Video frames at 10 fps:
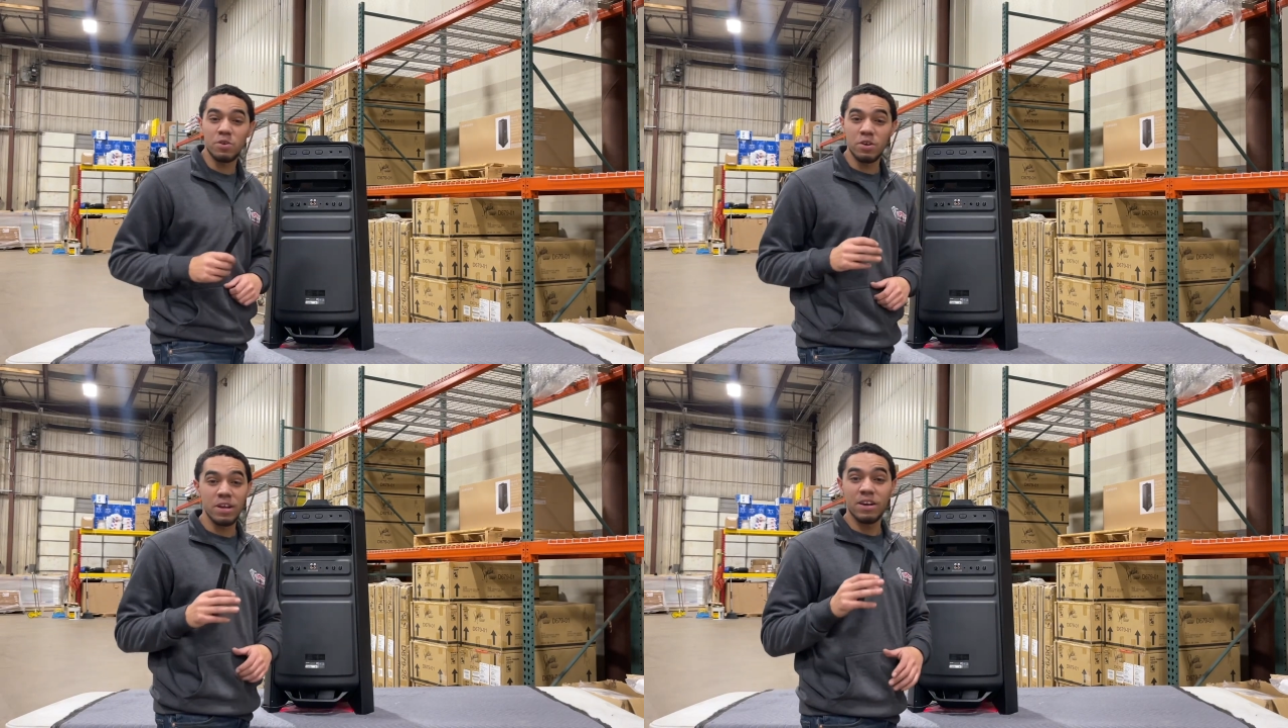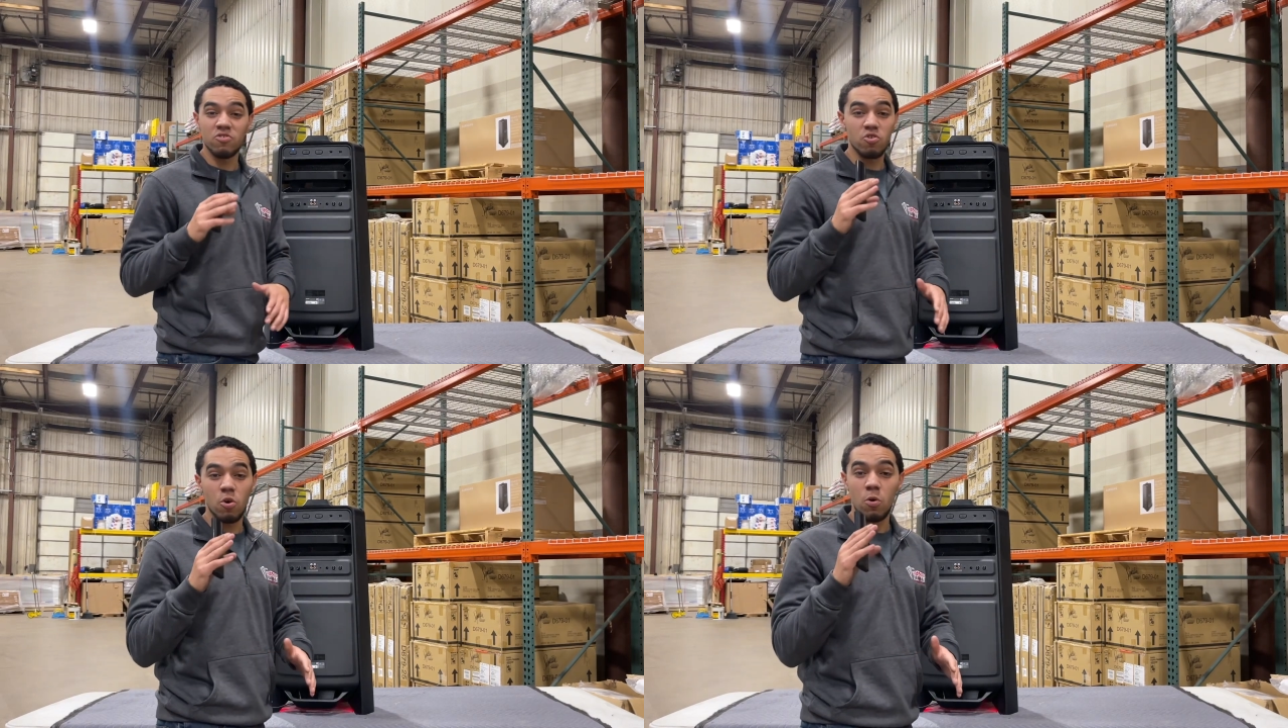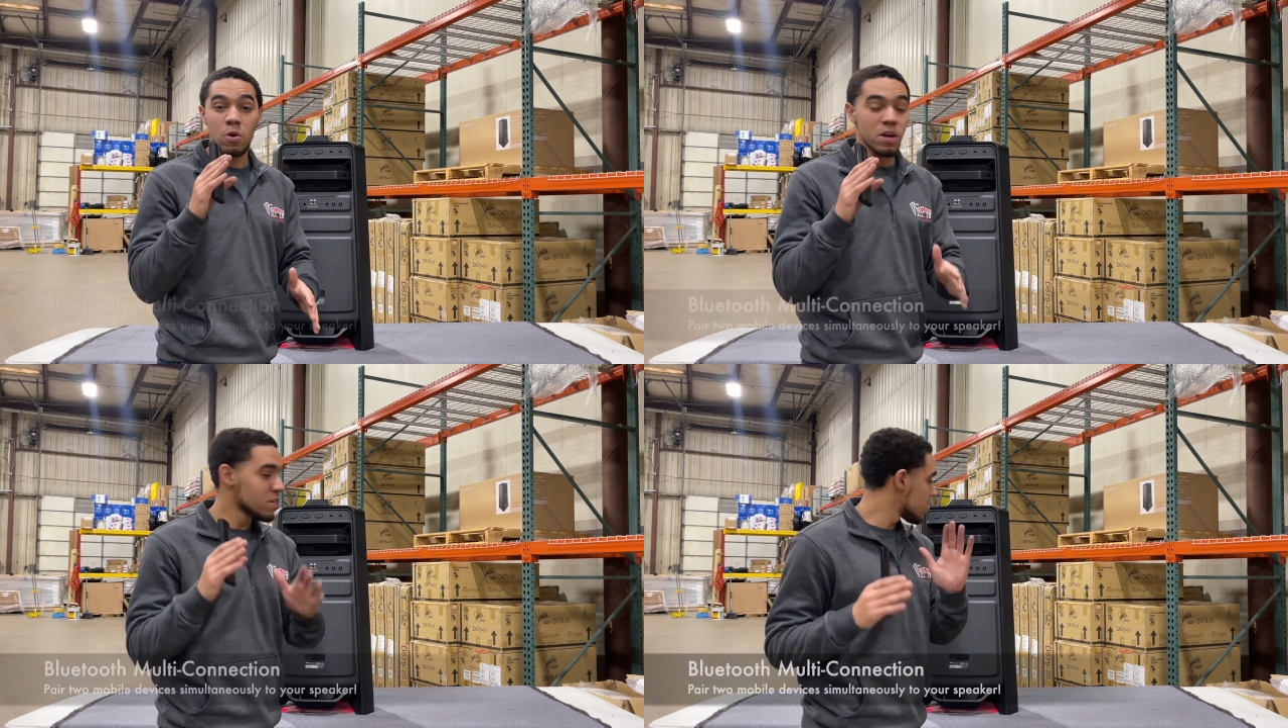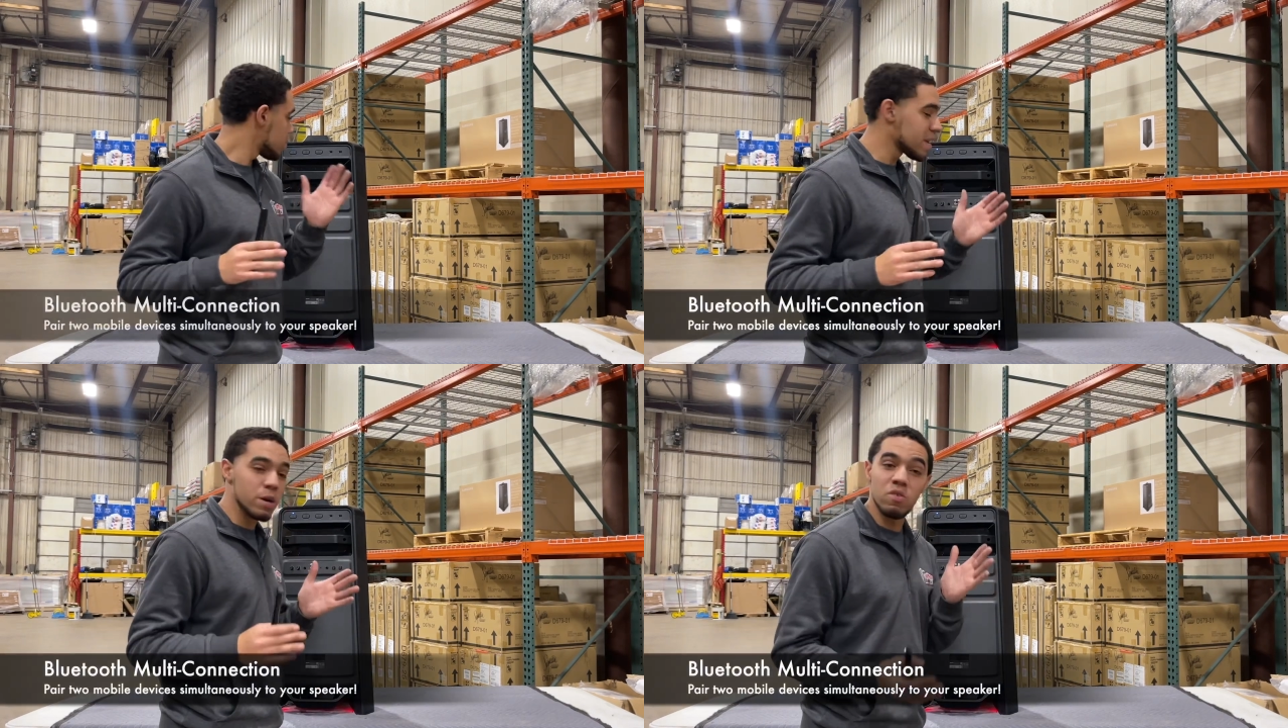you can control the
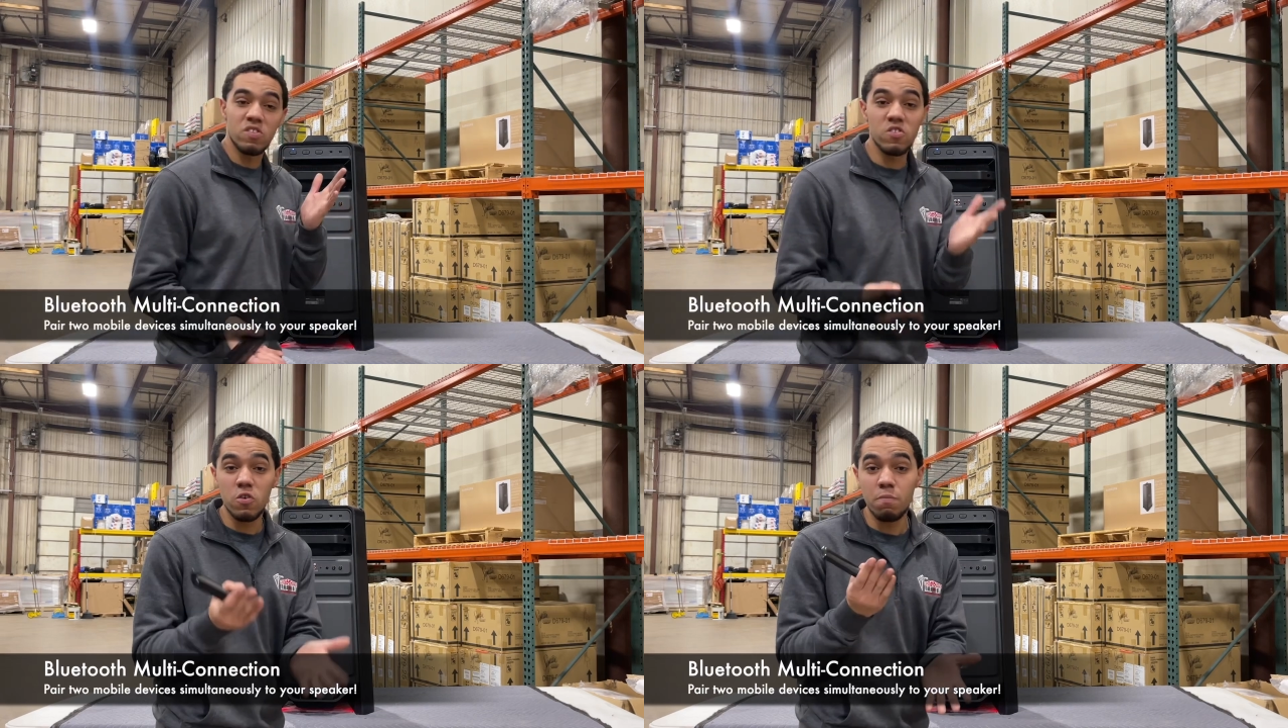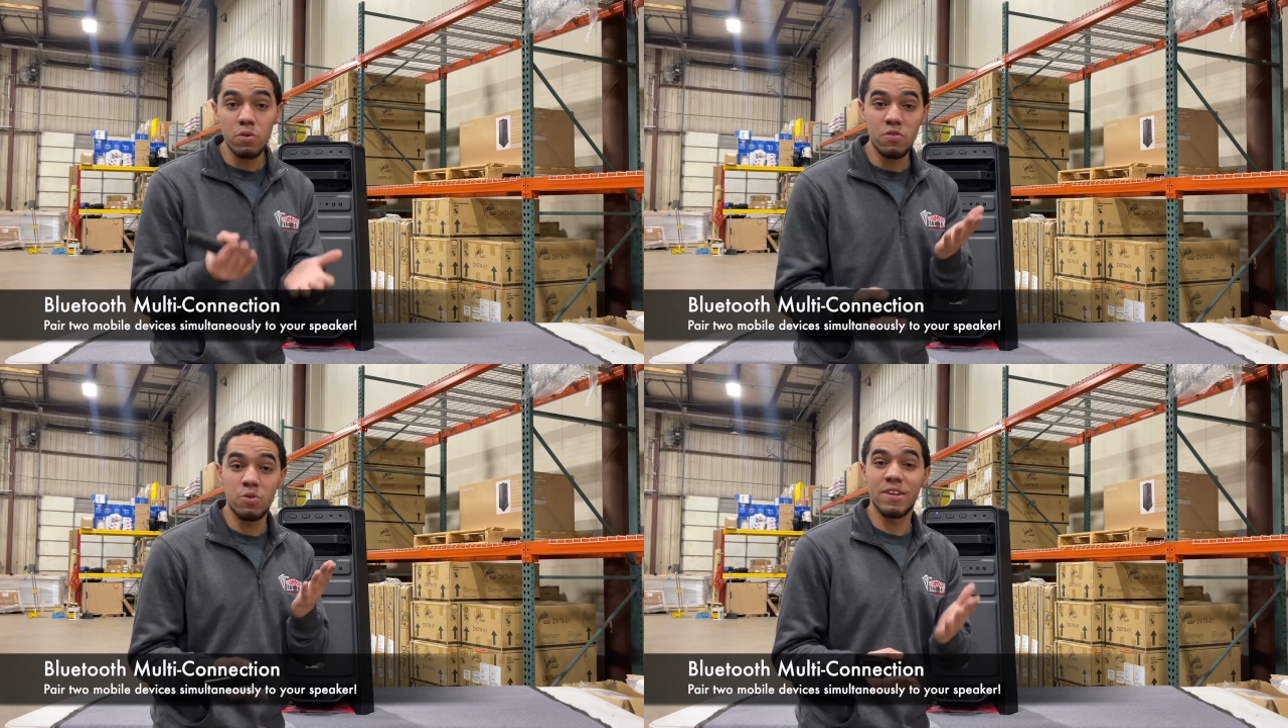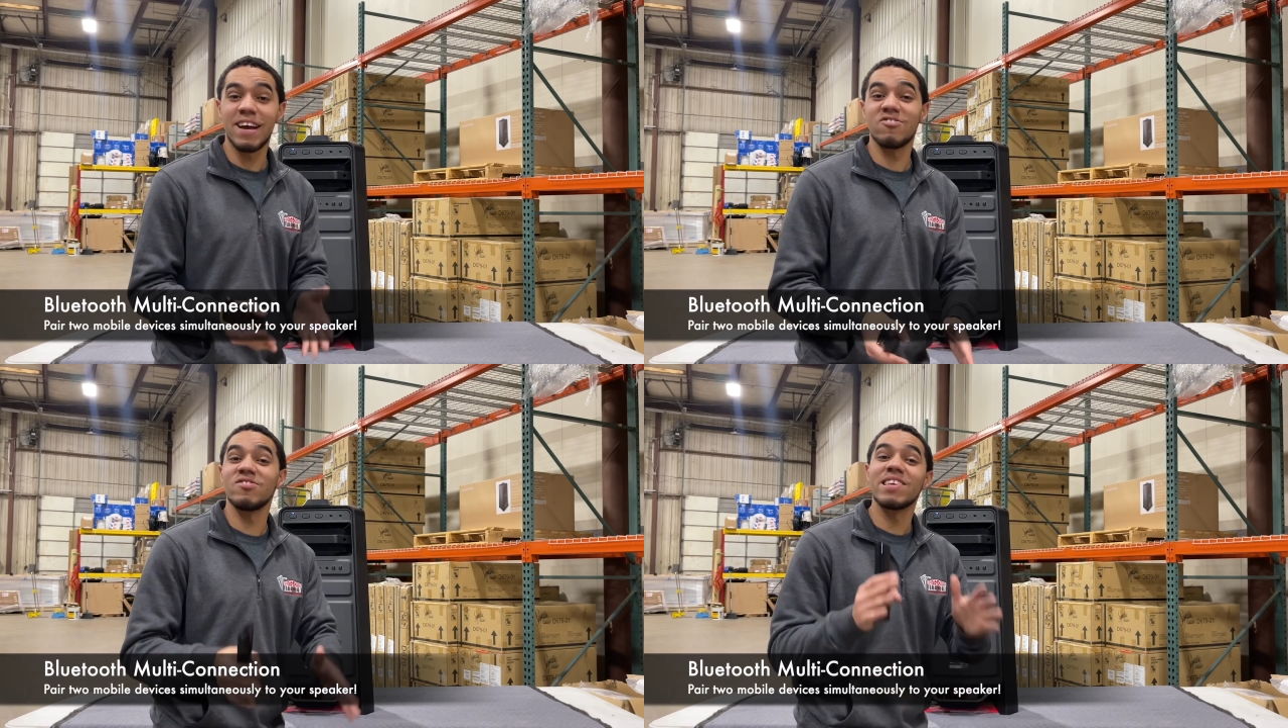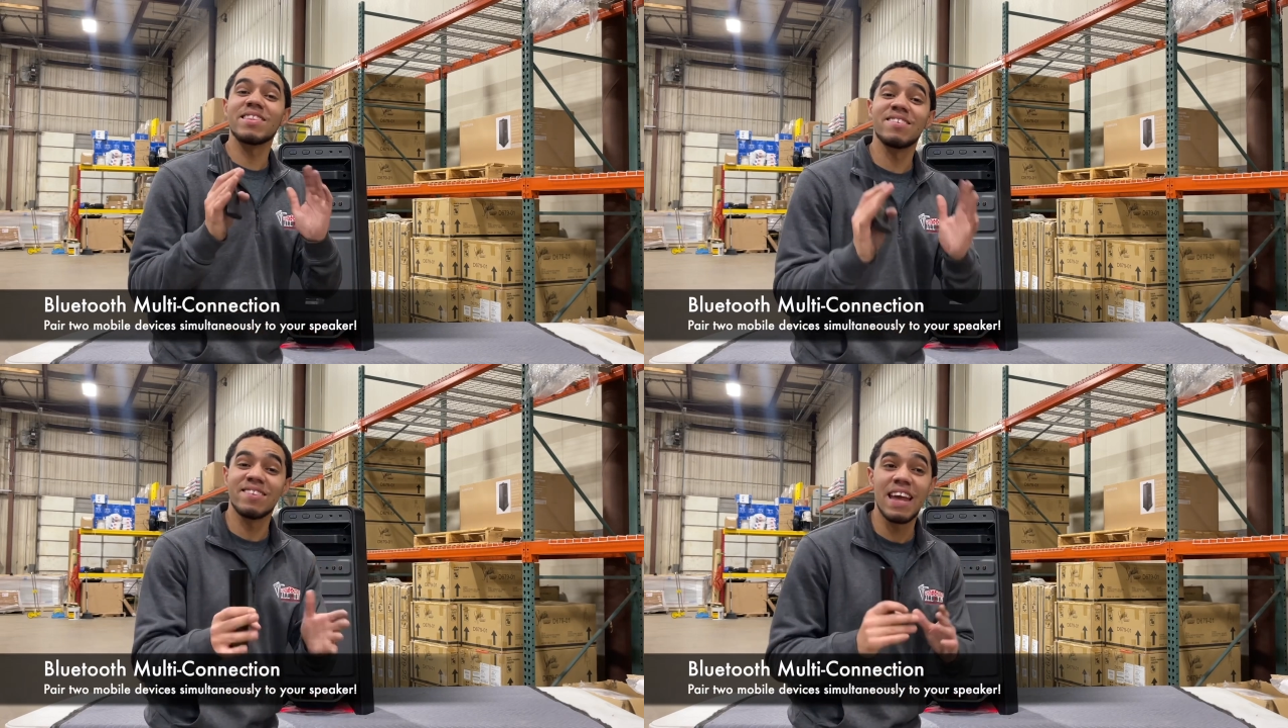speaker with two Bluetooth connections at
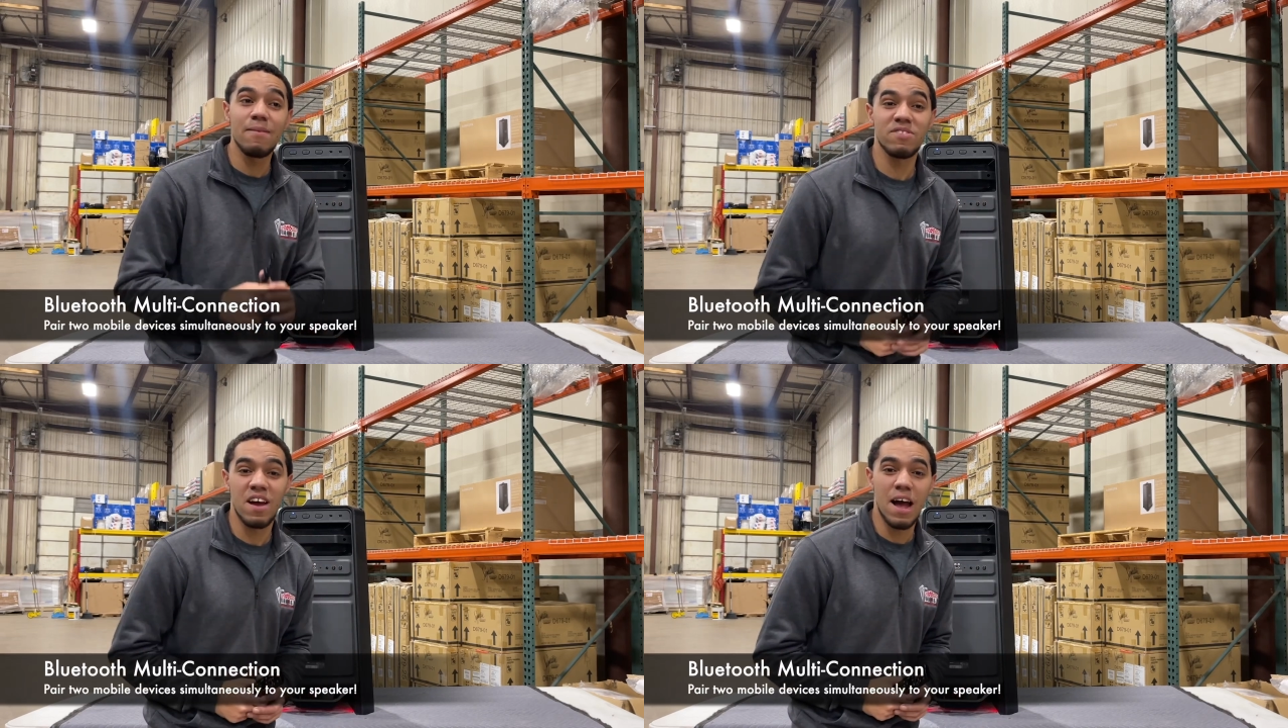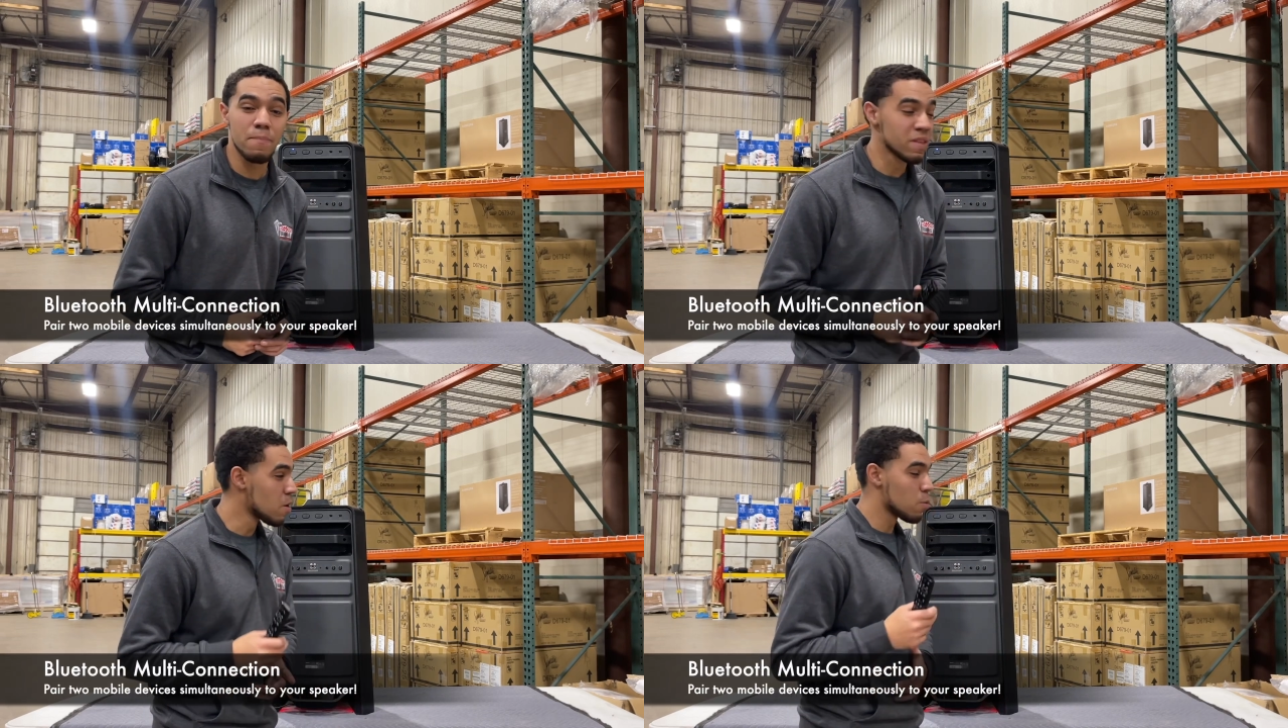the same time.